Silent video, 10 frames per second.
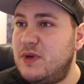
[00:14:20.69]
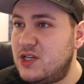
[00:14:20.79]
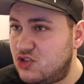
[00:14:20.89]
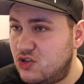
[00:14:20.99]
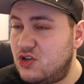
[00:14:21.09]

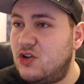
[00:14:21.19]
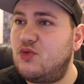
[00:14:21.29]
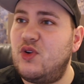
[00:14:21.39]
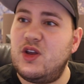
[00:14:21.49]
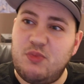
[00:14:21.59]
Beats Studio
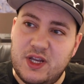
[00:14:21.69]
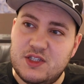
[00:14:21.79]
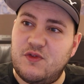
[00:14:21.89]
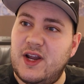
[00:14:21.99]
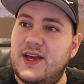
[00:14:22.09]
3,
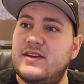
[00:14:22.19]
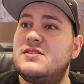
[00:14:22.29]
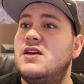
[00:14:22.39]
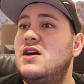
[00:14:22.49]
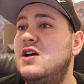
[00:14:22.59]
Beats Flex,